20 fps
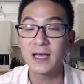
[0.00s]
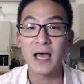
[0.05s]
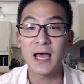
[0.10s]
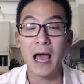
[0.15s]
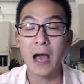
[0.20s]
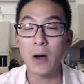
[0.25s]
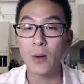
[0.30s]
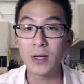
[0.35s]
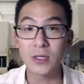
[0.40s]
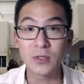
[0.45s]

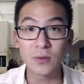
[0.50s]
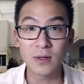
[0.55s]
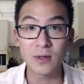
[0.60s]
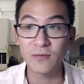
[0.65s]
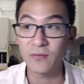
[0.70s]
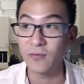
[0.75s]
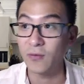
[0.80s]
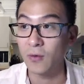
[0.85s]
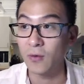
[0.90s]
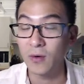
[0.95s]
How I do it
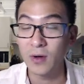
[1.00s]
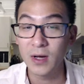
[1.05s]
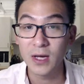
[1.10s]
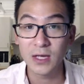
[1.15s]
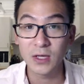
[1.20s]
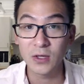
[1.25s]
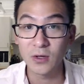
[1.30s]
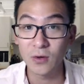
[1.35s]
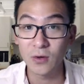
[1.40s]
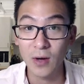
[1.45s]
for,
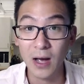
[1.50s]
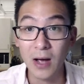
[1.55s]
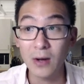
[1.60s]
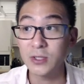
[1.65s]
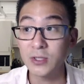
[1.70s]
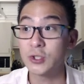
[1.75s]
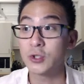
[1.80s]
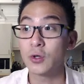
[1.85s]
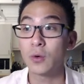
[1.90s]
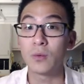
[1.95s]
you know, how I
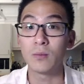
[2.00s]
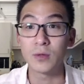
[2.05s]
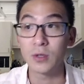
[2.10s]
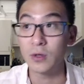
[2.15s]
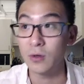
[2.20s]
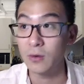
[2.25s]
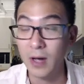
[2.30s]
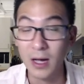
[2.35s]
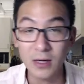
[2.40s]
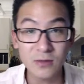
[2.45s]
show, you
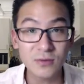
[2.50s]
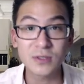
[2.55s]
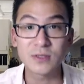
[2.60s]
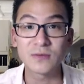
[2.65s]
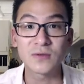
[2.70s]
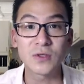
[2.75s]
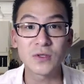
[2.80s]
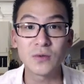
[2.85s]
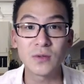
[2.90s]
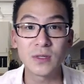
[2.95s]
know, hundreds of
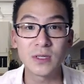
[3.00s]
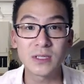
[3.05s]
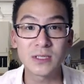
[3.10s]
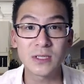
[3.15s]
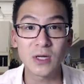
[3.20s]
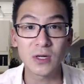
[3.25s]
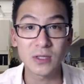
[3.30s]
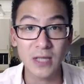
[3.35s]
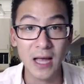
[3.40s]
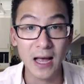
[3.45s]
students
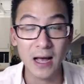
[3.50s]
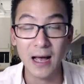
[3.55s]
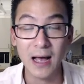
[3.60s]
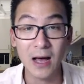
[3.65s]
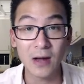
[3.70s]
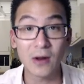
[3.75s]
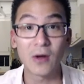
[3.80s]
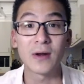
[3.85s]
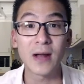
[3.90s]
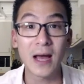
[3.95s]
uh,
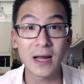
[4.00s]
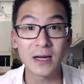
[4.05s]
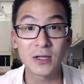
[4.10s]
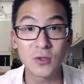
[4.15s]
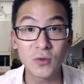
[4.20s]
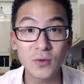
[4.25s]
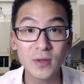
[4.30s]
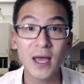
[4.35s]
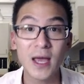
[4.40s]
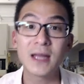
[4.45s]
how, on how to
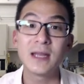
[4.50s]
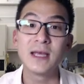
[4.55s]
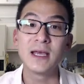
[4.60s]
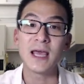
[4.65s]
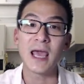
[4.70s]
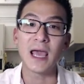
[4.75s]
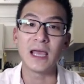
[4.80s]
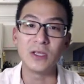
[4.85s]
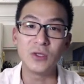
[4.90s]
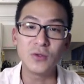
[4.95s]
do that
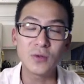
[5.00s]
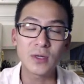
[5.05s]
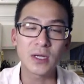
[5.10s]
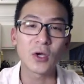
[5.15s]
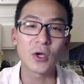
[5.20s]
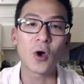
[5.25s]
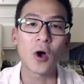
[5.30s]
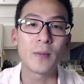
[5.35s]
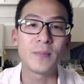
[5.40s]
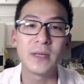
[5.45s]
and you can
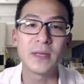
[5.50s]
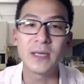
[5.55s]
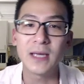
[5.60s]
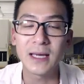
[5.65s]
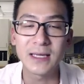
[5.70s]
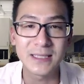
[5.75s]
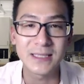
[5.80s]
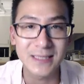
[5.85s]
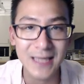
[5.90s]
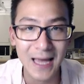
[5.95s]
copy
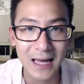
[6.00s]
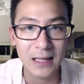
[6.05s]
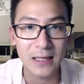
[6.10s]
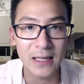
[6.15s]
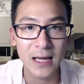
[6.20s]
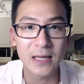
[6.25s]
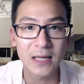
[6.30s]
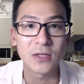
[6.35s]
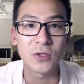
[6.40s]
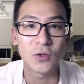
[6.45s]
exactly
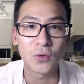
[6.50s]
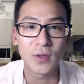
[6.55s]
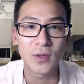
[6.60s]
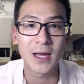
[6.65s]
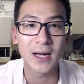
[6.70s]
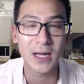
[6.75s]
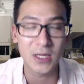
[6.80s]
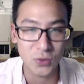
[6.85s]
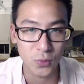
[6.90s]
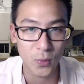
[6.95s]
how to do
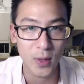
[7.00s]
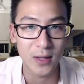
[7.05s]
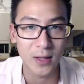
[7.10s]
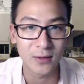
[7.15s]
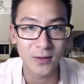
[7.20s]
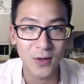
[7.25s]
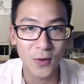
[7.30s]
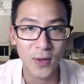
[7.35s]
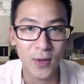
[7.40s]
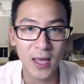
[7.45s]
that as well,
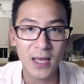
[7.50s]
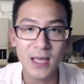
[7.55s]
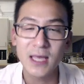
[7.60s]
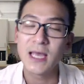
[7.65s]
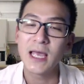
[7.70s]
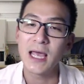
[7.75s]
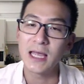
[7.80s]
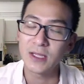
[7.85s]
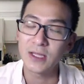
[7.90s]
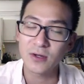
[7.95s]
okay?
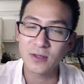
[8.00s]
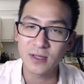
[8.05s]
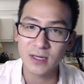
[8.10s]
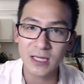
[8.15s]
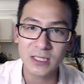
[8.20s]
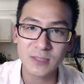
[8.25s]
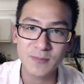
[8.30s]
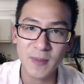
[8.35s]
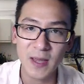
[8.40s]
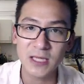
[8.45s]
And then on the
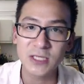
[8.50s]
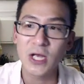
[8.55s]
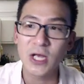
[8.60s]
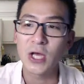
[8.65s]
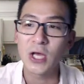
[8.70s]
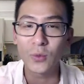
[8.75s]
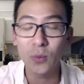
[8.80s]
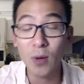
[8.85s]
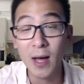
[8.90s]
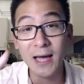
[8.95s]
next page,
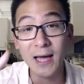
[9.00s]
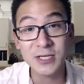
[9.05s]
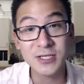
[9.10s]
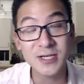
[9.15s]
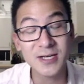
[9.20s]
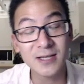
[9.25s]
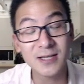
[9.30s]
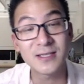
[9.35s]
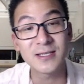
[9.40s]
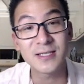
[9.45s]
you will actually
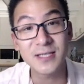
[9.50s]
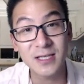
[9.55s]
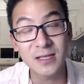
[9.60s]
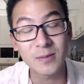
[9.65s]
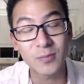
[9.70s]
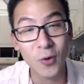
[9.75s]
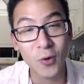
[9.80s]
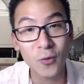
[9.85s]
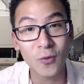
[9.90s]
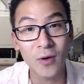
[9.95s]
get to see the
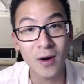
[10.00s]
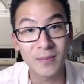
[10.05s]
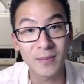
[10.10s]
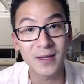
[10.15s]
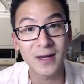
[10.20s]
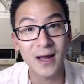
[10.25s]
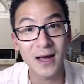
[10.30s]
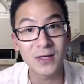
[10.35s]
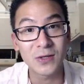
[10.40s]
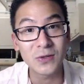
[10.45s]
program
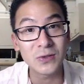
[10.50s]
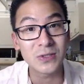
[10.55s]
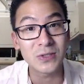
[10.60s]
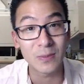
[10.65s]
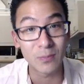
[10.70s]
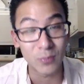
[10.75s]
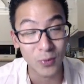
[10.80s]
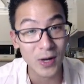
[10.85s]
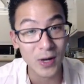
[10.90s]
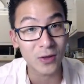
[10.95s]
that I used to
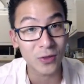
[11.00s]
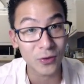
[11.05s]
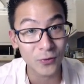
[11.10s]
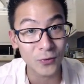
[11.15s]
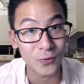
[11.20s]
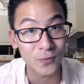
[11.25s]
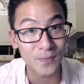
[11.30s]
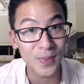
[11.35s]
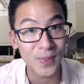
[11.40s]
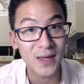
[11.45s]
break
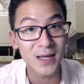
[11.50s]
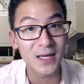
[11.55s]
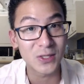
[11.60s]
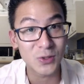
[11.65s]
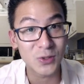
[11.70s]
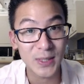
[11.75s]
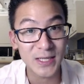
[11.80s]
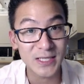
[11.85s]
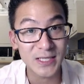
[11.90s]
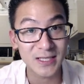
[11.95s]
through in
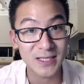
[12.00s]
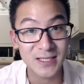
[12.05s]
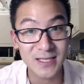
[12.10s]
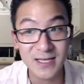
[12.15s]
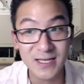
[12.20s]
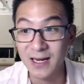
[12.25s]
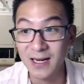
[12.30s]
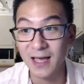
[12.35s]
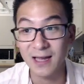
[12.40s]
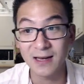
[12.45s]

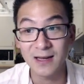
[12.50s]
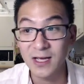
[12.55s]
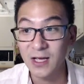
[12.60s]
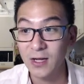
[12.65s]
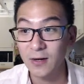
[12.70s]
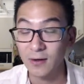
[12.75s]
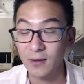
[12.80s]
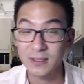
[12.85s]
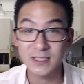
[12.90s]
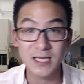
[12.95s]
2016. And
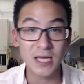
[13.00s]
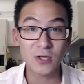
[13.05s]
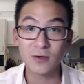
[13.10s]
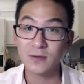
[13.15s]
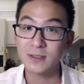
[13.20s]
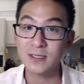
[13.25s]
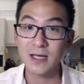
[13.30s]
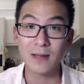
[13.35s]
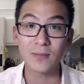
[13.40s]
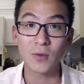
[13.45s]
look, take your
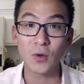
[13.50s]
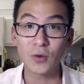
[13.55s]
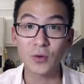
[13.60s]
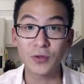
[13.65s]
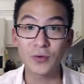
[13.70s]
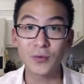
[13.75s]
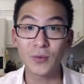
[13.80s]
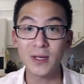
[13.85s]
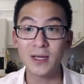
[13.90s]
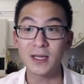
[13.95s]
time, go
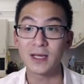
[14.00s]
through it.